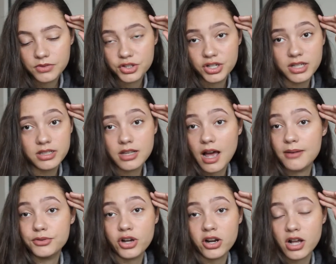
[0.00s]
Jen's
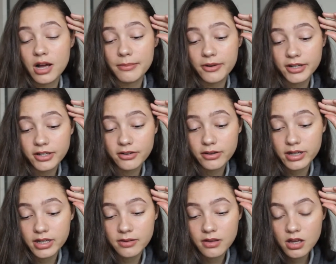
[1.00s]
hot, trying to hop on it
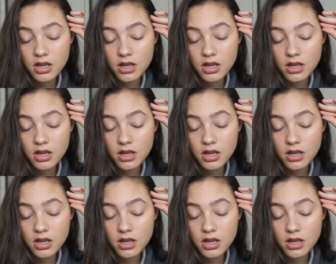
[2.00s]
already.